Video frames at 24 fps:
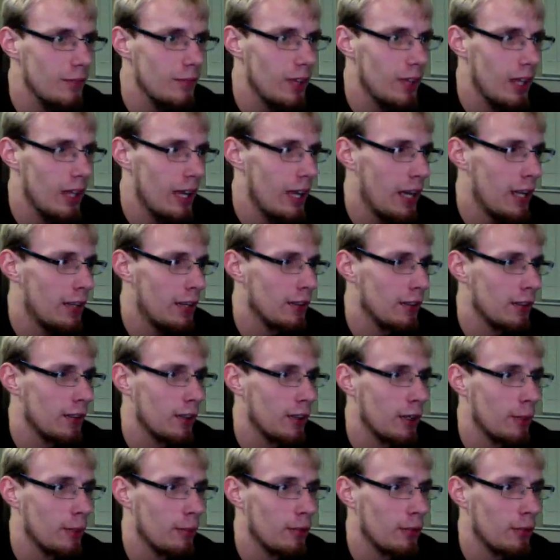
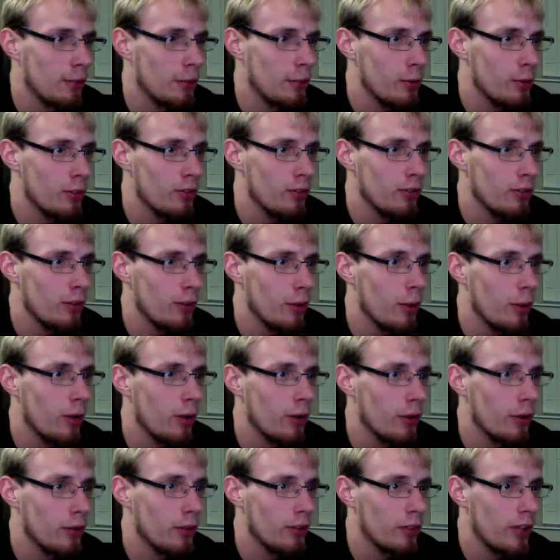and so you can sew all
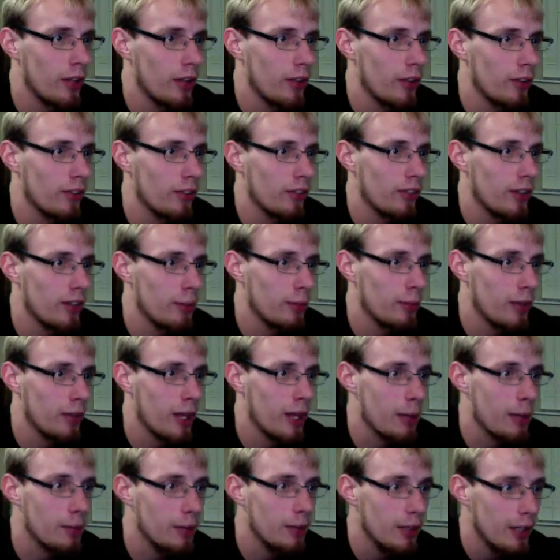those together at the same
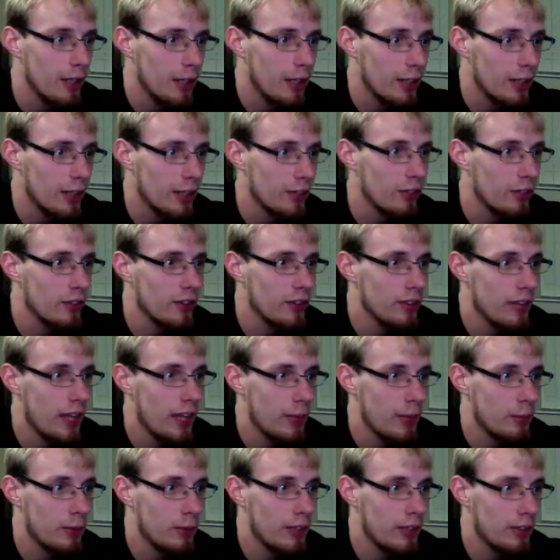time. You'll see
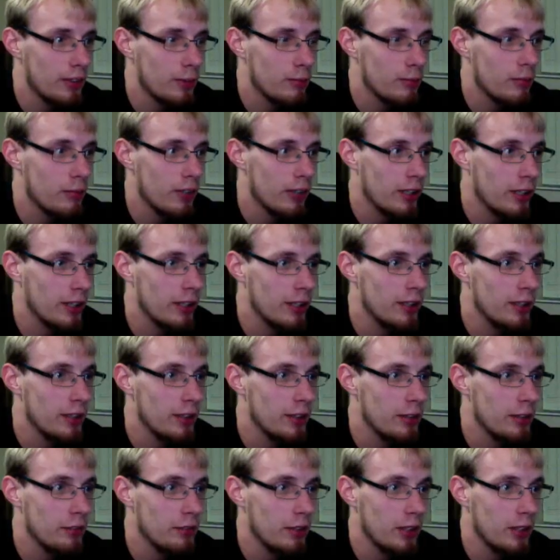that we get some
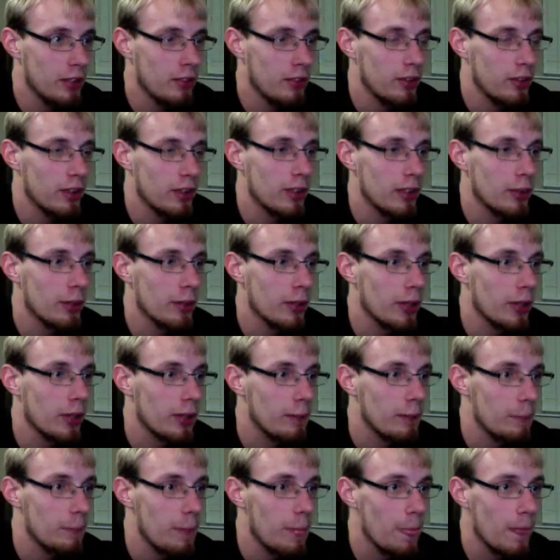funky shit going on,
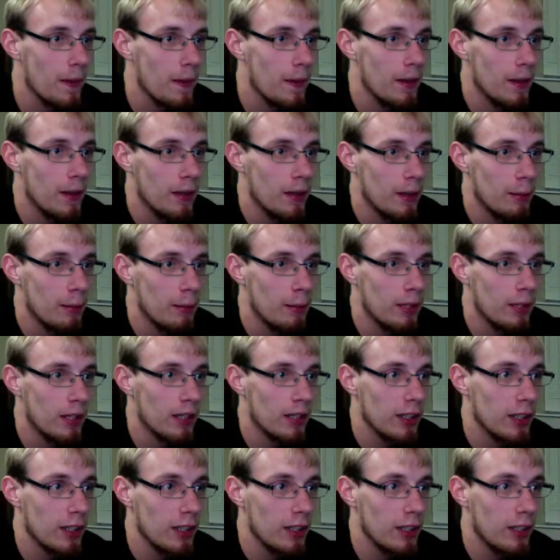
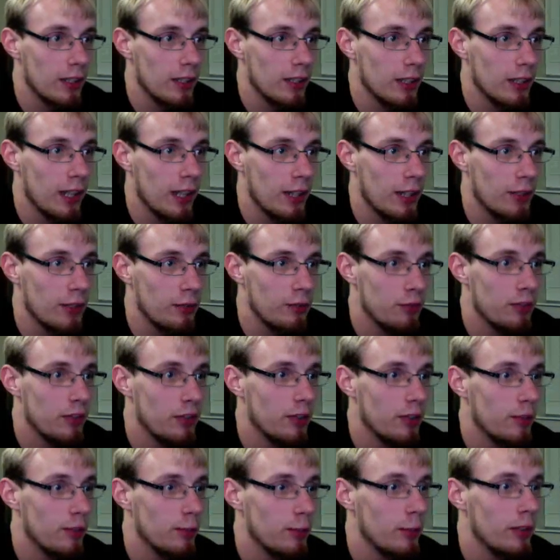but not to
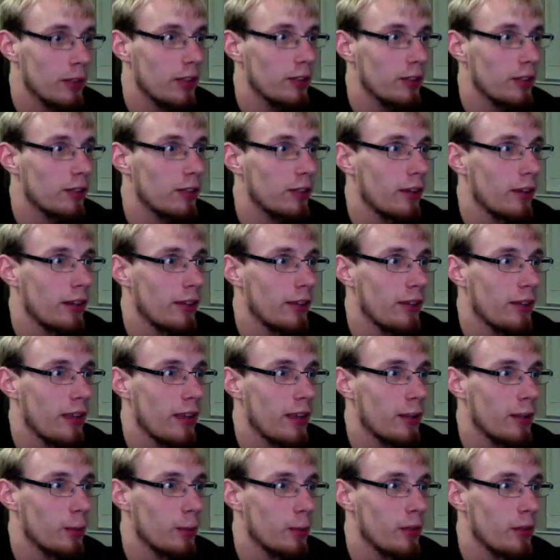fear, we can correct
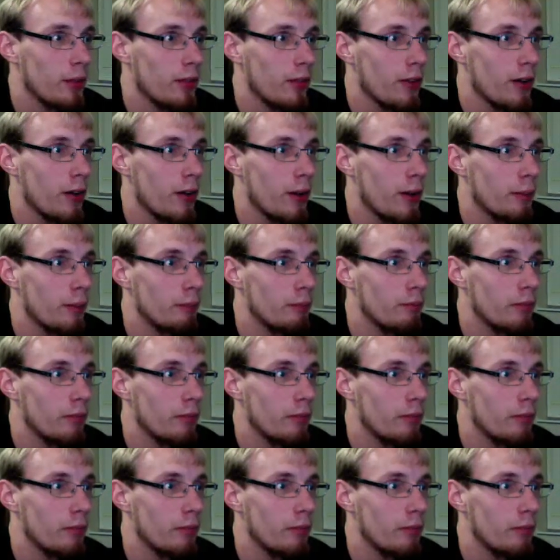that with our